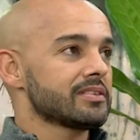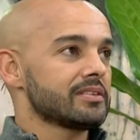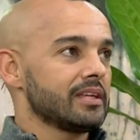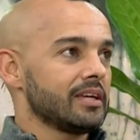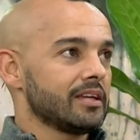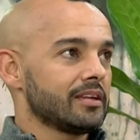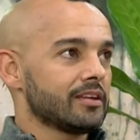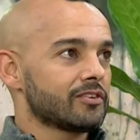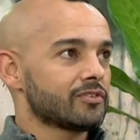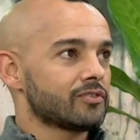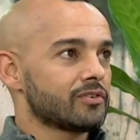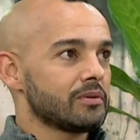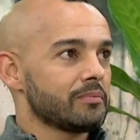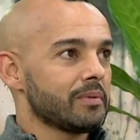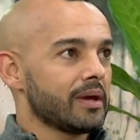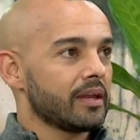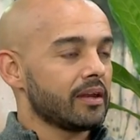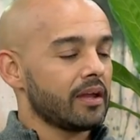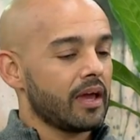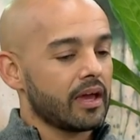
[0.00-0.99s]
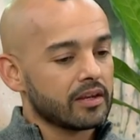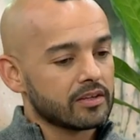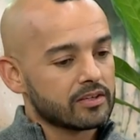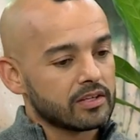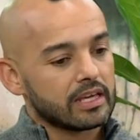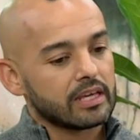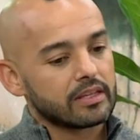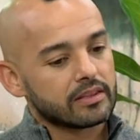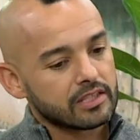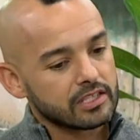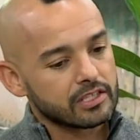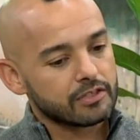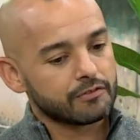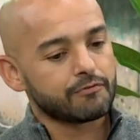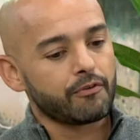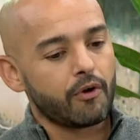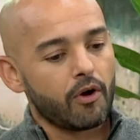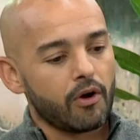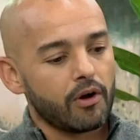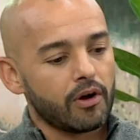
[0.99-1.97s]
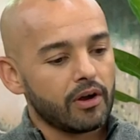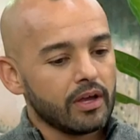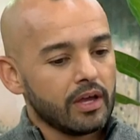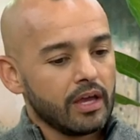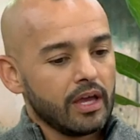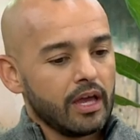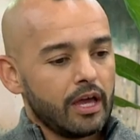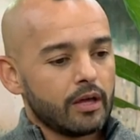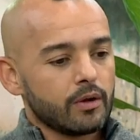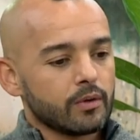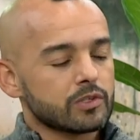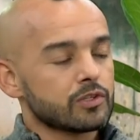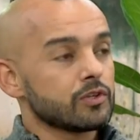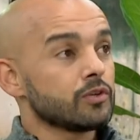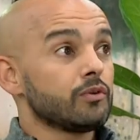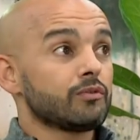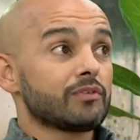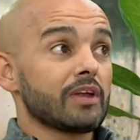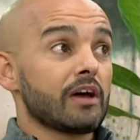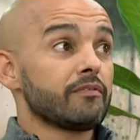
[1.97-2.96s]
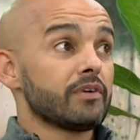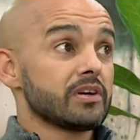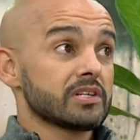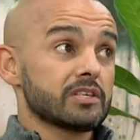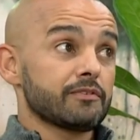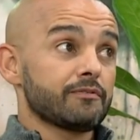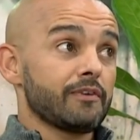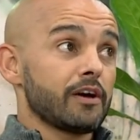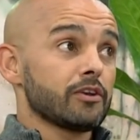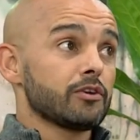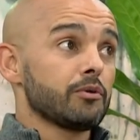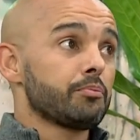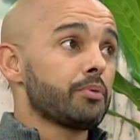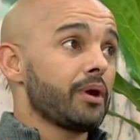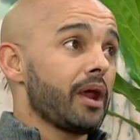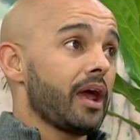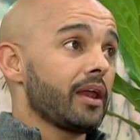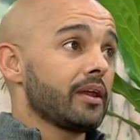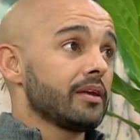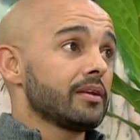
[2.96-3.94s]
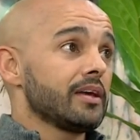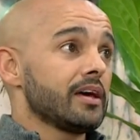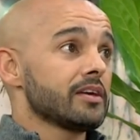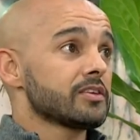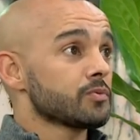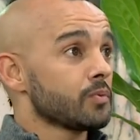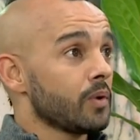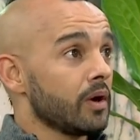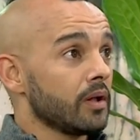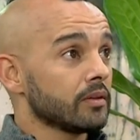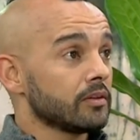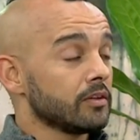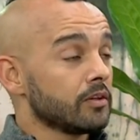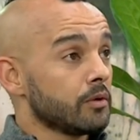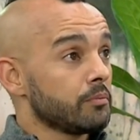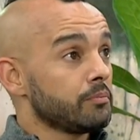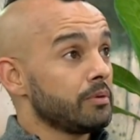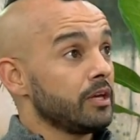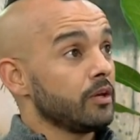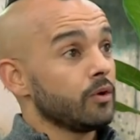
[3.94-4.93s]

years in the industry, man, and to get this far, and also you've diversified your brand as well, you know,